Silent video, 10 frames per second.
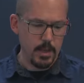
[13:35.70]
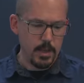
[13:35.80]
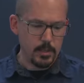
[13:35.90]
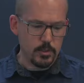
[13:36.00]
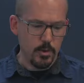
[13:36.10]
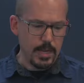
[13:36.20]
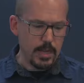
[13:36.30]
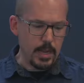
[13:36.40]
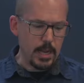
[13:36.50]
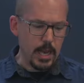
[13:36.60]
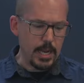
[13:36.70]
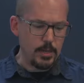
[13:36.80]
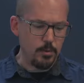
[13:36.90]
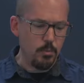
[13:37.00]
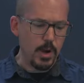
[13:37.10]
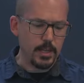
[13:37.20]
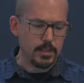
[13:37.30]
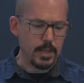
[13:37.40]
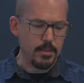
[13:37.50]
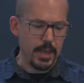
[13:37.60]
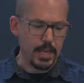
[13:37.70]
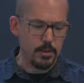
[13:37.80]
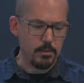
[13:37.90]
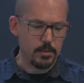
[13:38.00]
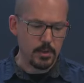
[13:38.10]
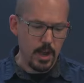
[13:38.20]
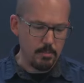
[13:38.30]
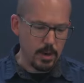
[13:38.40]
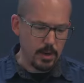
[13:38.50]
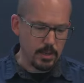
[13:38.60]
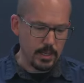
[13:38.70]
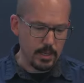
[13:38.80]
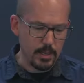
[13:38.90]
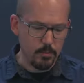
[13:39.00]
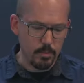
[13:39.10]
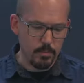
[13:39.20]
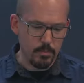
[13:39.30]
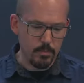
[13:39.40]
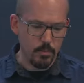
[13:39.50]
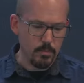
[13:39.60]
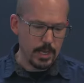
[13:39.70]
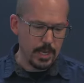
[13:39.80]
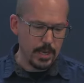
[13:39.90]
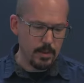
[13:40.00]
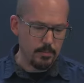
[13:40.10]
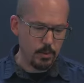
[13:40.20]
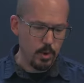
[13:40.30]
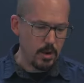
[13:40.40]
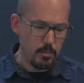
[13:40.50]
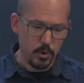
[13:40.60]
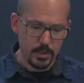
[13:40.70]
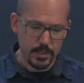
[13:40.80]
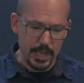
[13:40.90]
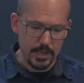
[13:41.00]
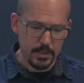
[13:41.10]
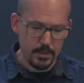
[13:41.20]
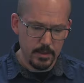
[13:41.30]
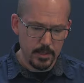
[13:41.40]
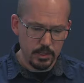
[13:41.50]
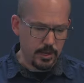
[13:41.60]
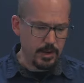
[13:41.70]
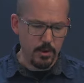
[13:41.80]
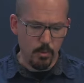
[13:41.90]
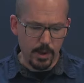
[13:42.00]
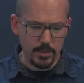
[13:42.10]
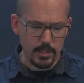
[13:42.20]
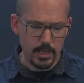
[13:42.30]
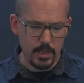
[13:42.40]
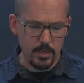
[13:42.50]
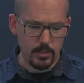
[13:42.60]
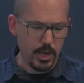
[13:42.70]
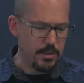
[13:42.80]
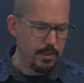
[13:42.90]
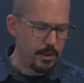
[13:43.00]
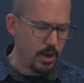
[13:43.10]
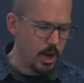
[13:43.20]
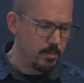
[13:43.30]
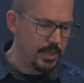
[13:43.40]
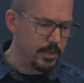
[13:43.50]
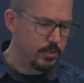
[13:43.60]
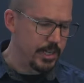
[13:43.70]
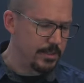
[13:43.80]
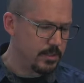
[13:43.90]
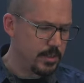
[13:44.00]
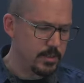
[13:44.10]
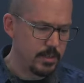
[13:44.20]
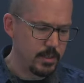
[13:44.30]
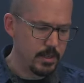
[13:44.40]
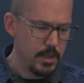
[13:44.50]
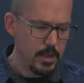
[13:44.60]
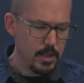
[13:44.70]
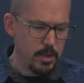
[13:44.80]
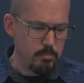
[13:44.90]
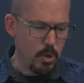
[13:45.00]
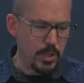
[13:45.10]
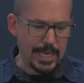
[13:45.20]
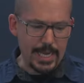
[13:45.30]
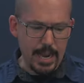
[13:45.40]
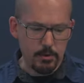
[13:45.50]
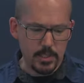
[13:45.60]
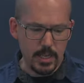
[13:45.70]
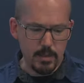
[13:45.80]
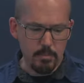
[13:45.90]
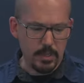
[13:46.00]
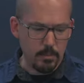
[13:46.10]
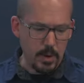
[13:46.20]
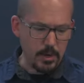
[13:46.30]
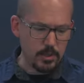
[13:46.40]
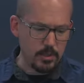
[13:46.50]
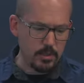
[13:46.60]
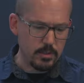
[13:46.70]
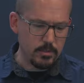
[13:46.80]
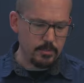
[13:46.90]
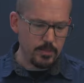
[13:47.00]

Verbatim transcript: So I I do want to say thank you to Scott Barkley and um, Ron Morissette, Jerry Kowalski, Jonathan Garby, Jens Nissen, Bo Lichnowsky, Bill Marshall,